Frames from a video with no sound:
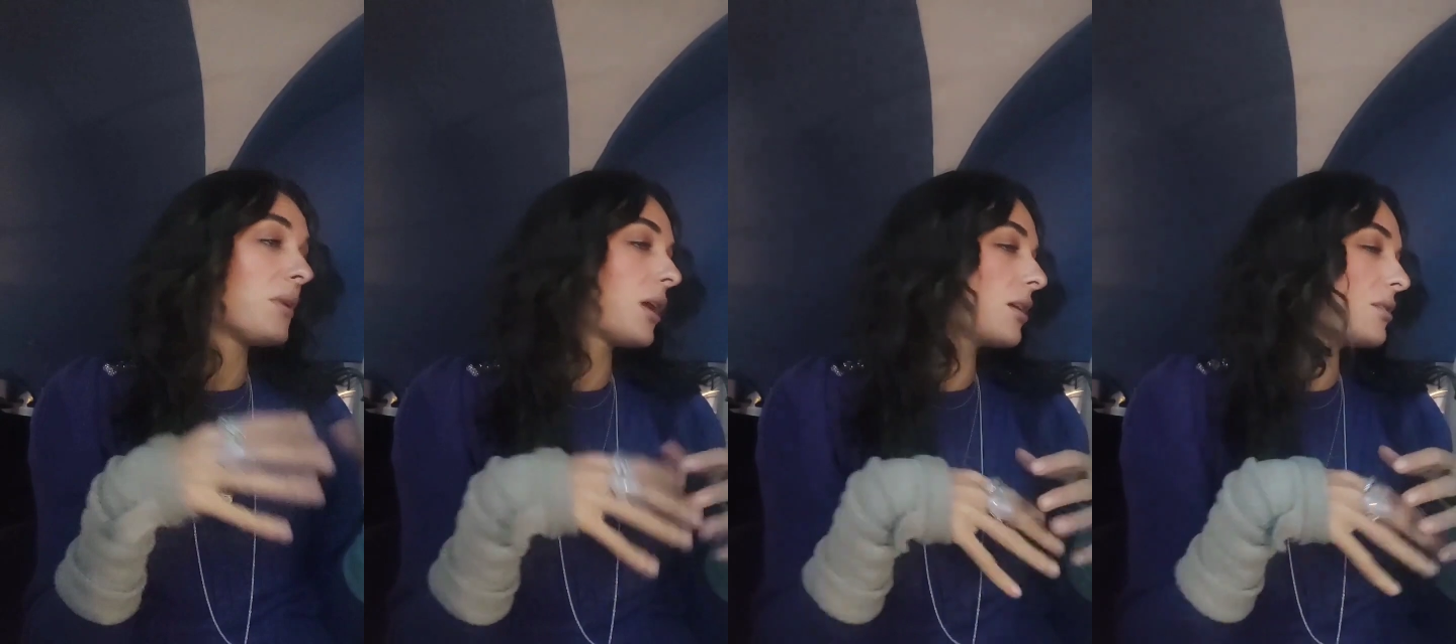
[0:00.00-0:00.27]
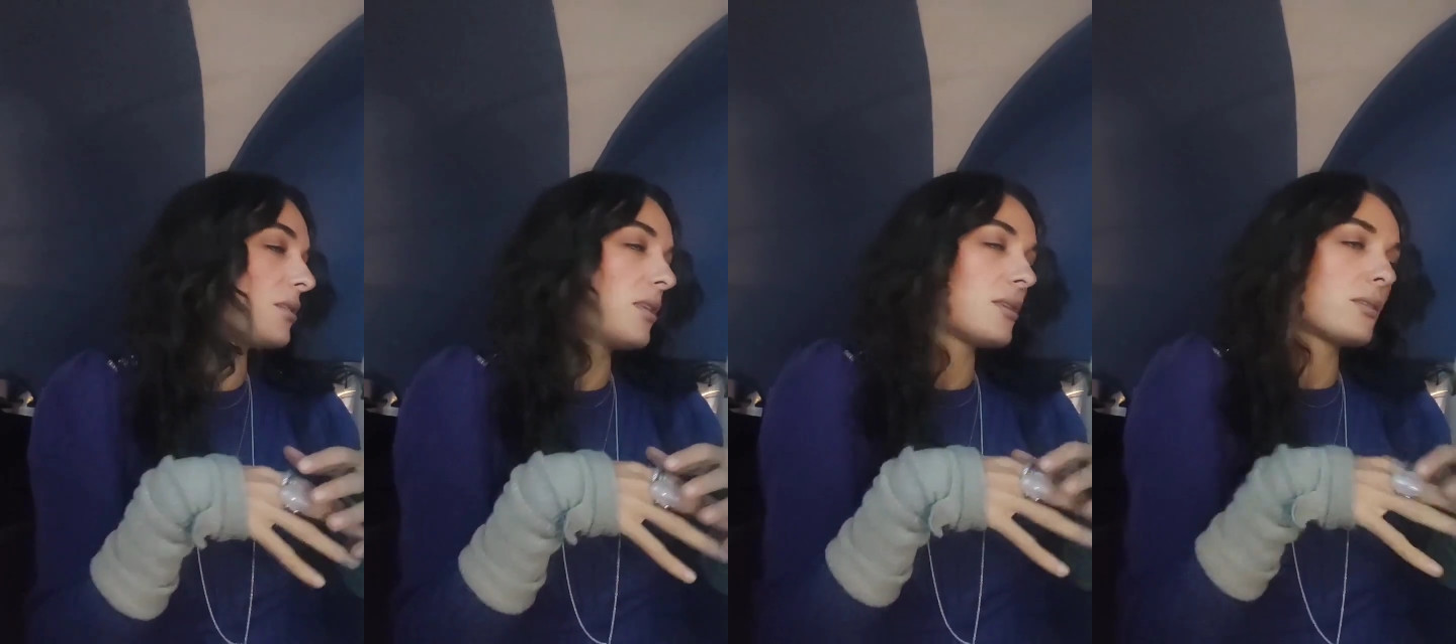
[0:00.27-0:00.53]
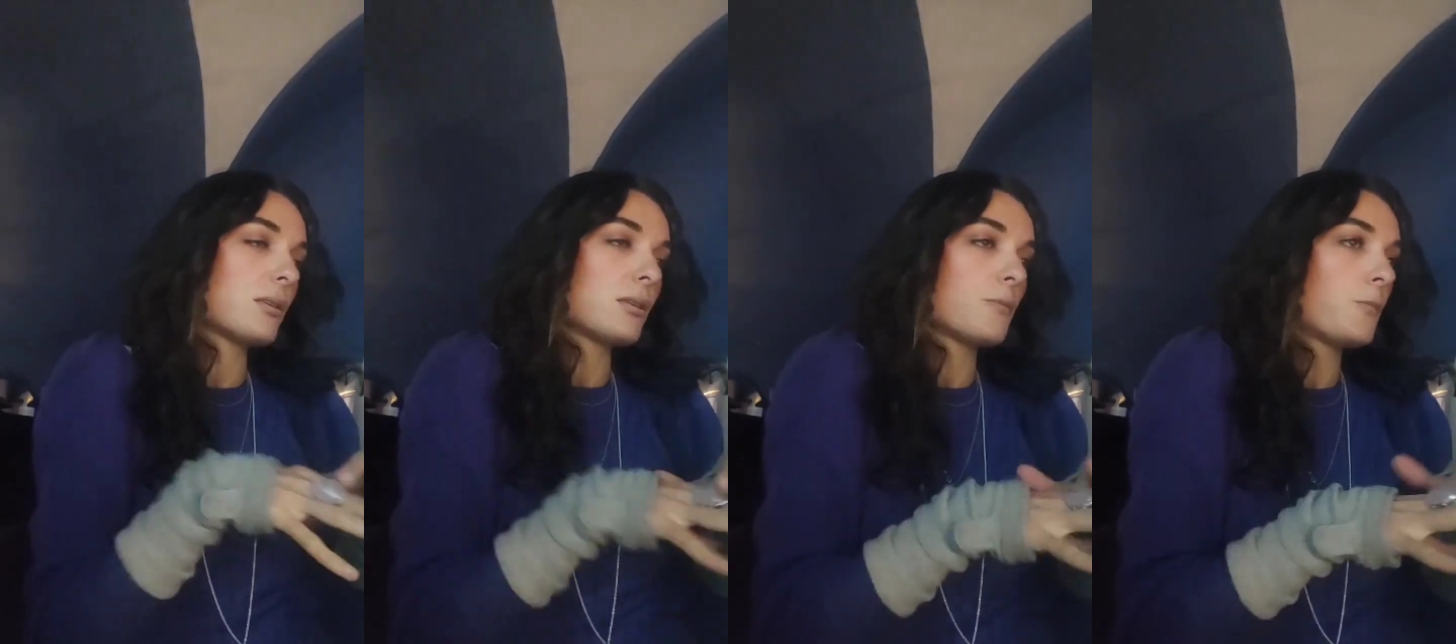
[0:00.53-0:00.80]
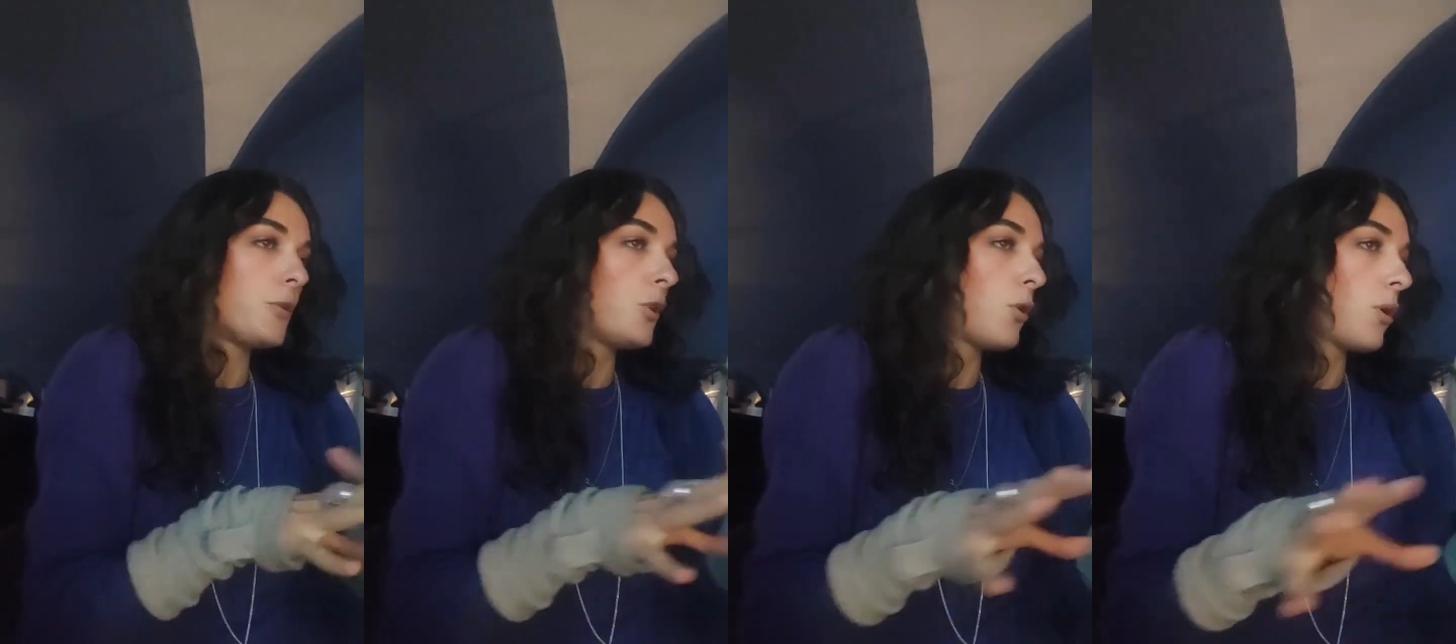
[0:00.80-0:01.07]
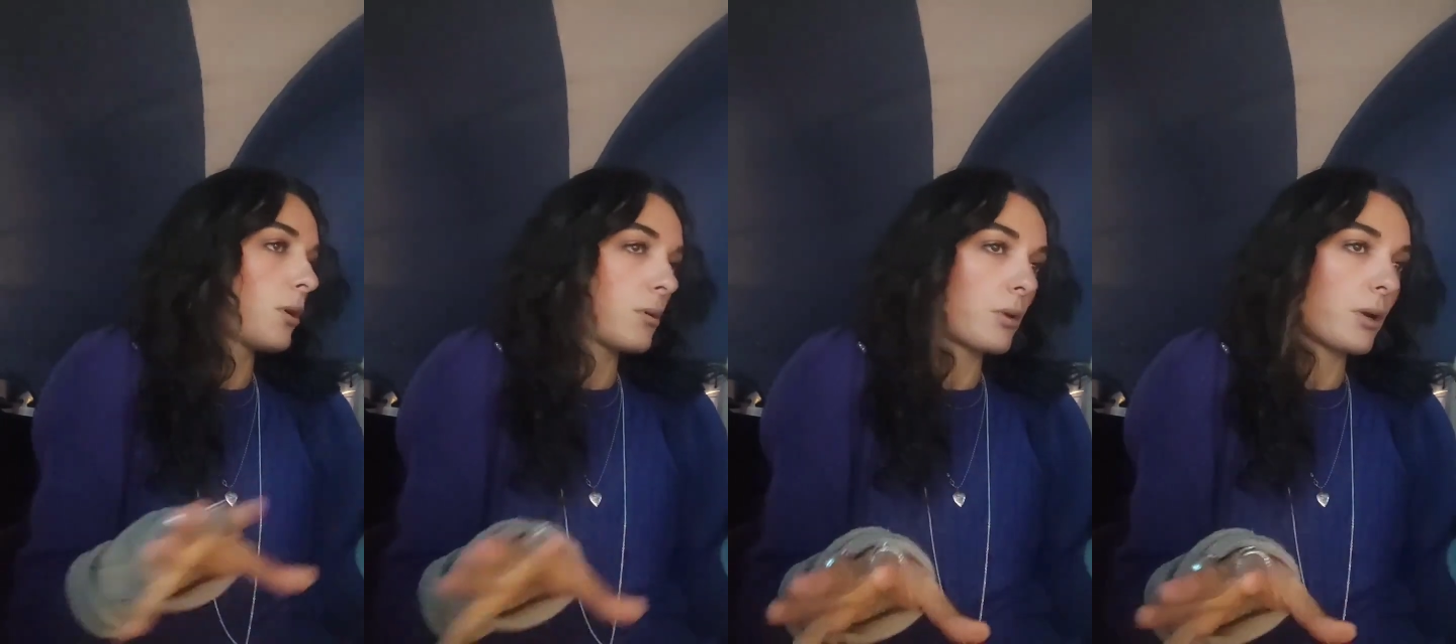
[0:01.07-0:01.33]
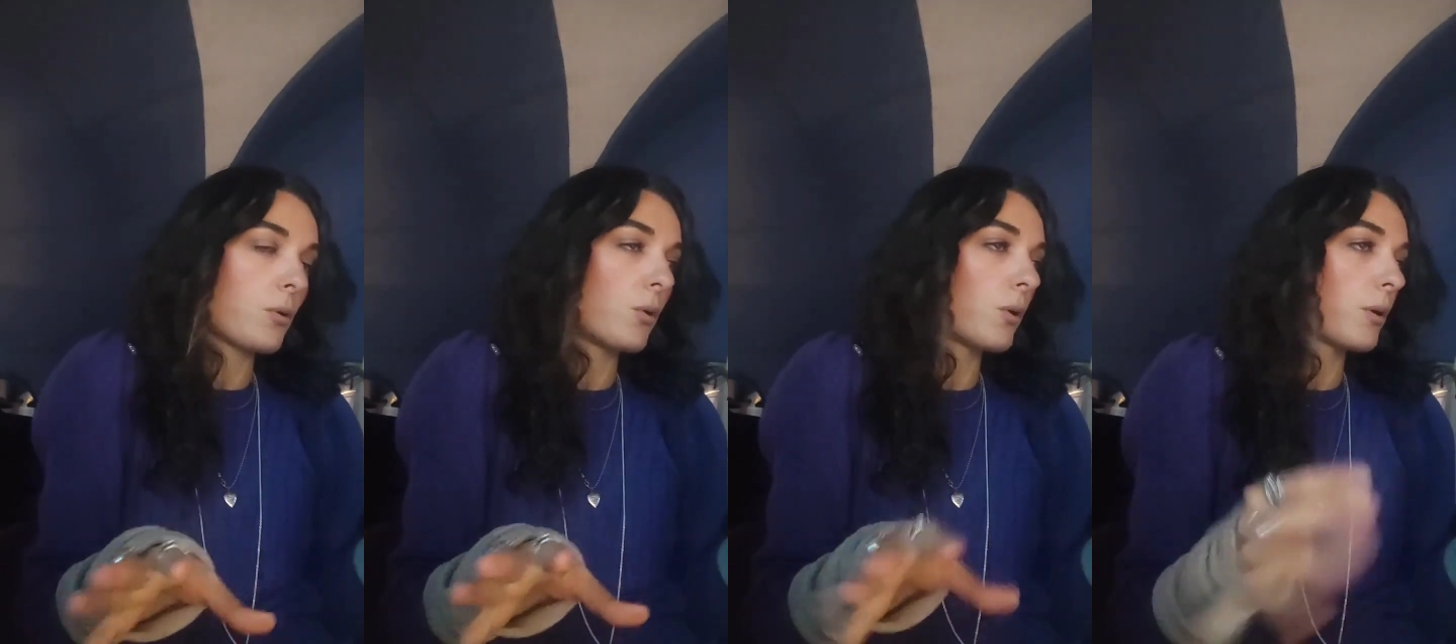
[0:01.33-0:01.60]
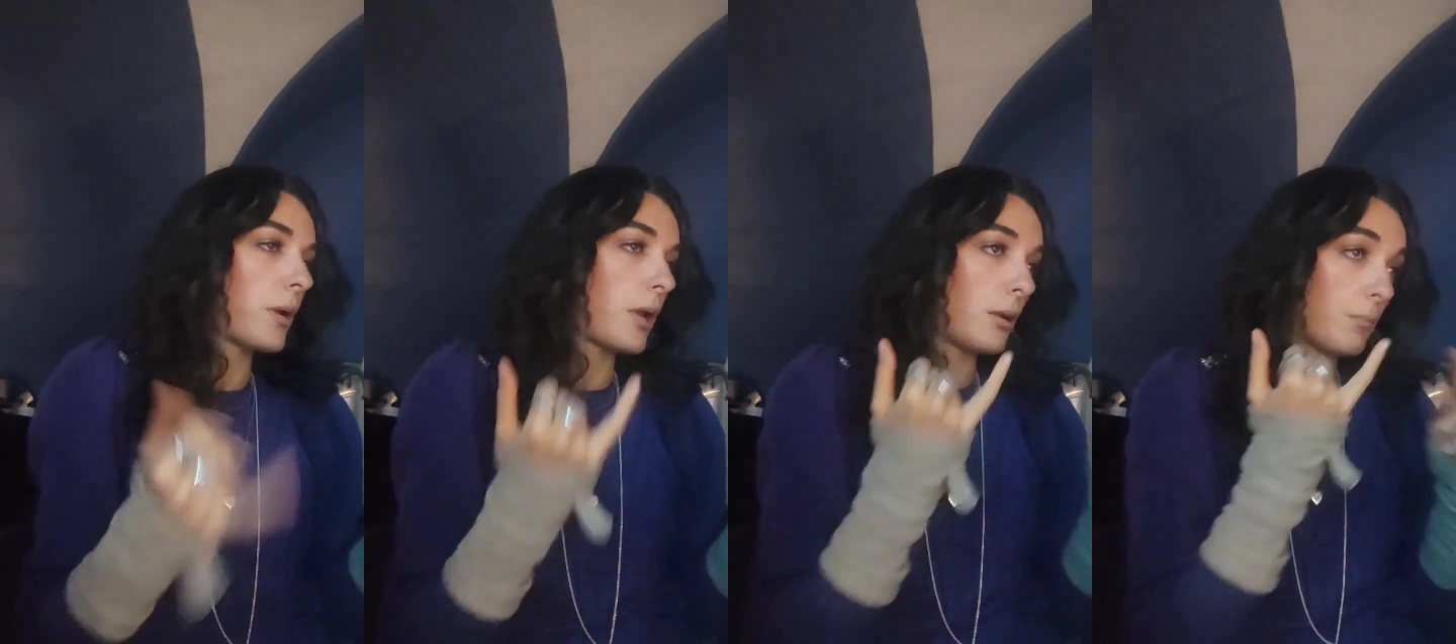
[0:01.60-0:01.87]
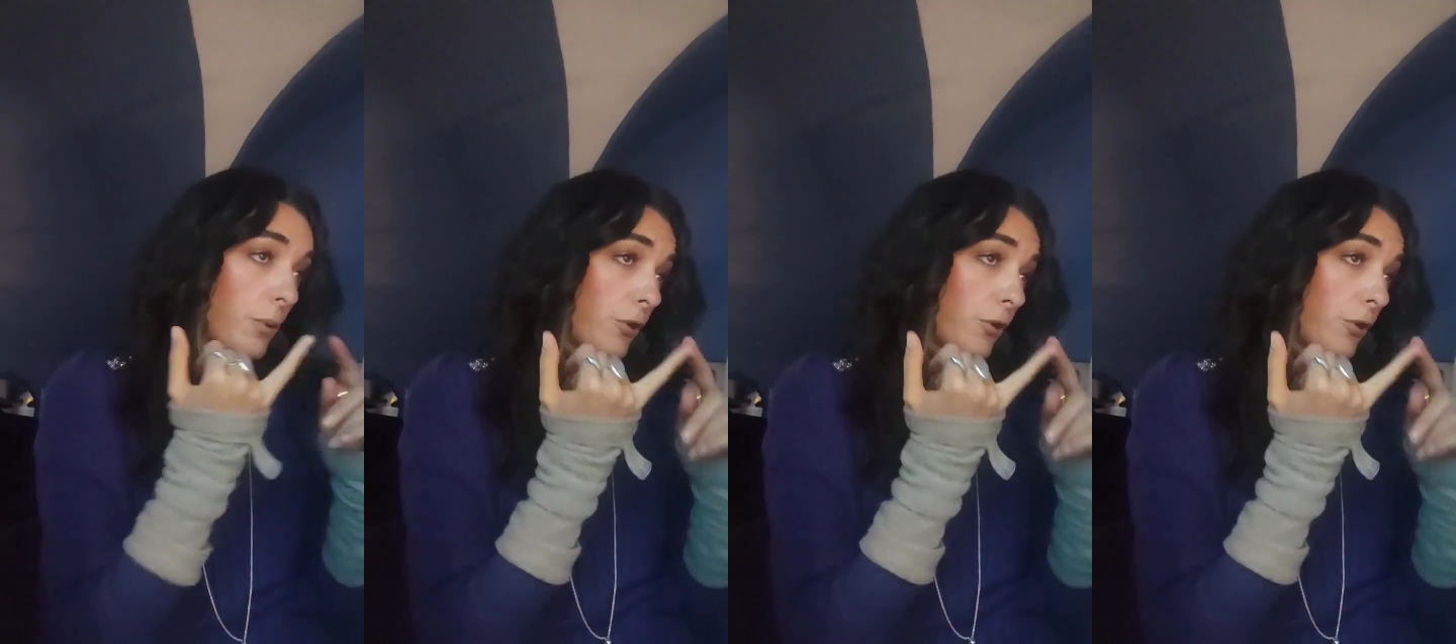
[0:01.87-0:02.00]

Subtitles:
because this is pure Gregorian,